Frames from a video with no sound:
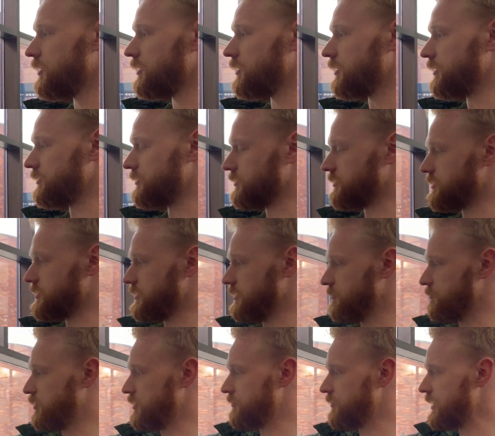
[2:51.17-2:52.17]
And you can see a
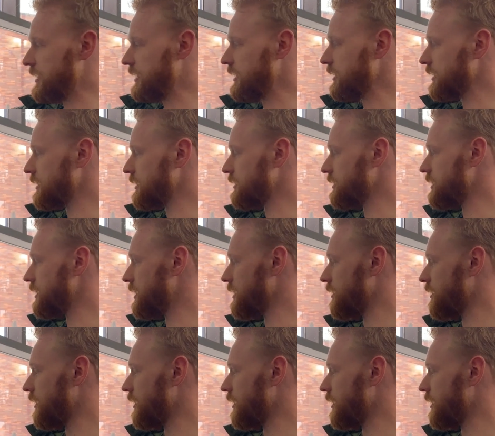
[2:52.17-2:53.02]
bit of ink in here.